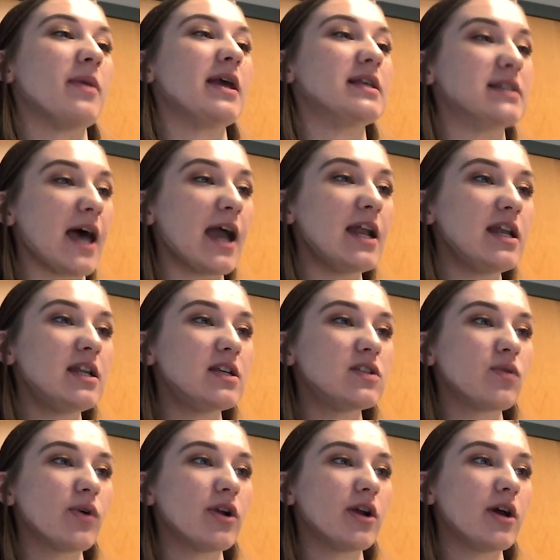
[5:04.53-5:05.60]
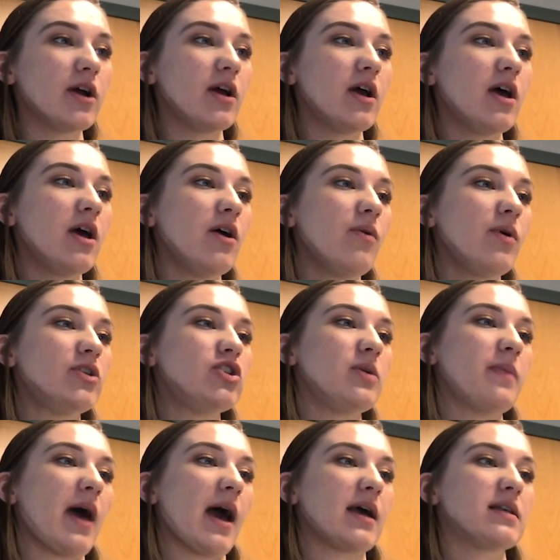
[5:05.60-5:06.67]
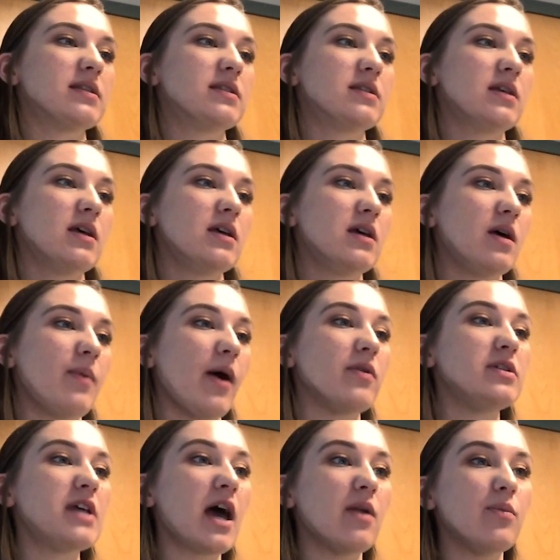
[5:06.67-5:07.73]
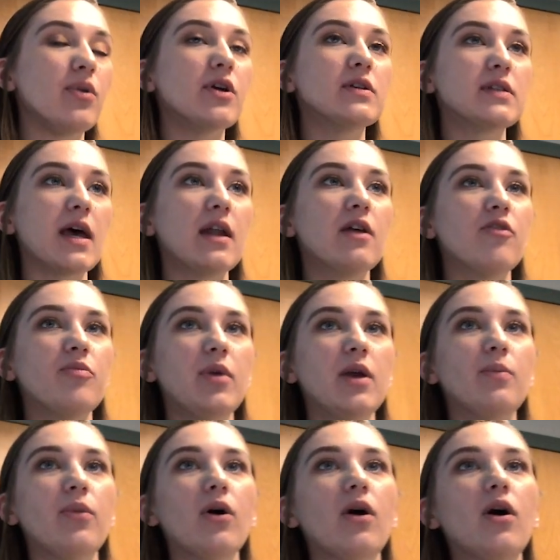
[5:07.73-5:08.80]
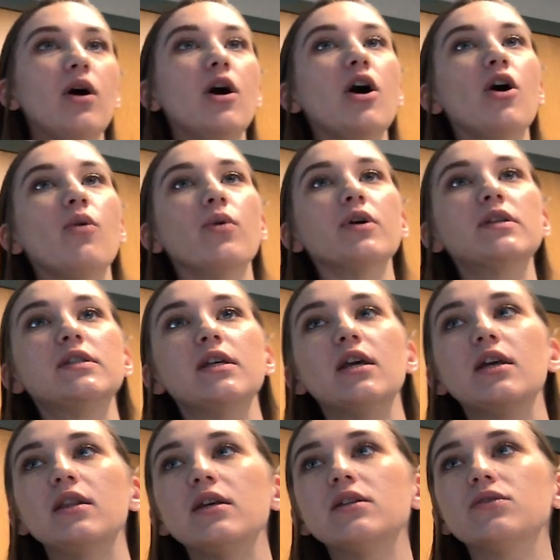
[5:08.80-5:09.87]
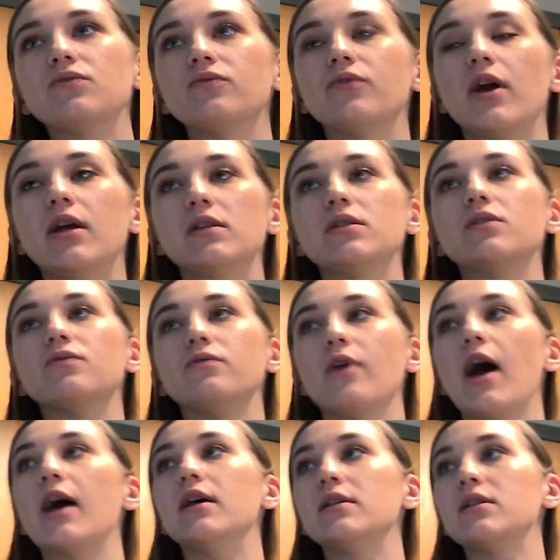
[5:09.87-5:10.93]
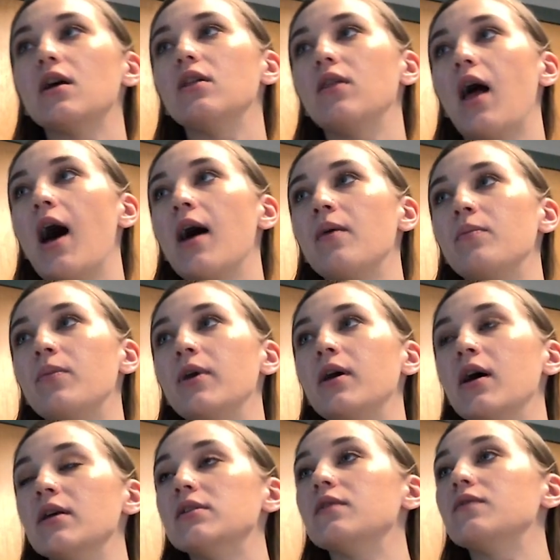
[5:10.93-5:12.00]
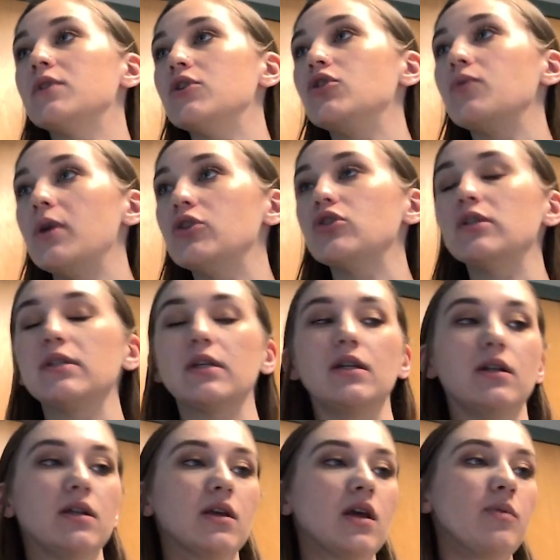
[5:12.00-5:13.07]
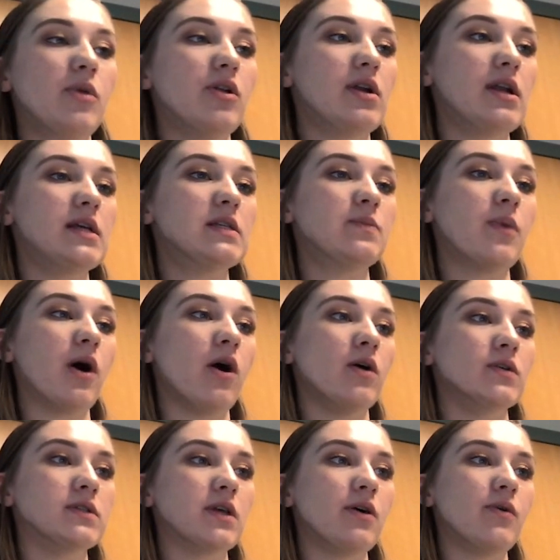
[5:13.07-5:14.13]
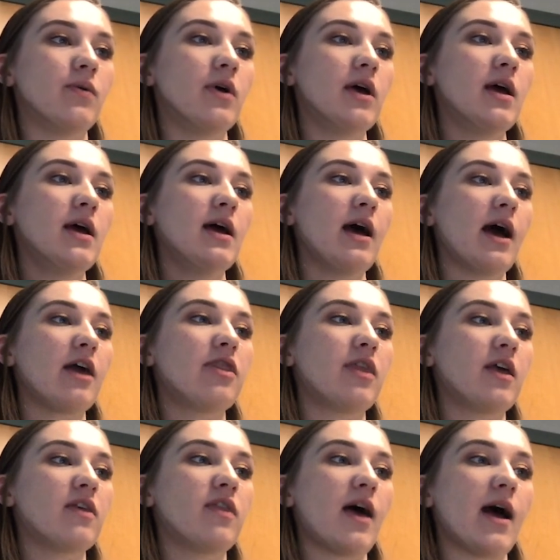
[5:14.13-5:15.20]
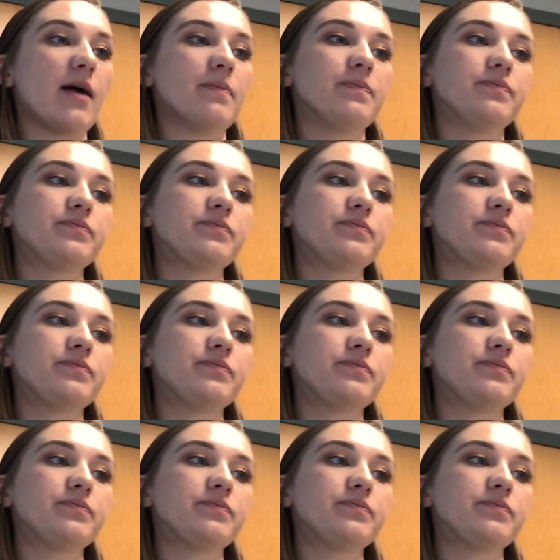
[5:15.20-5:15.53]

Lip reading: anxiety disorder, which impacts about 10% of people. We're seeing these rates rise a lot because of situations in communities, but also I think that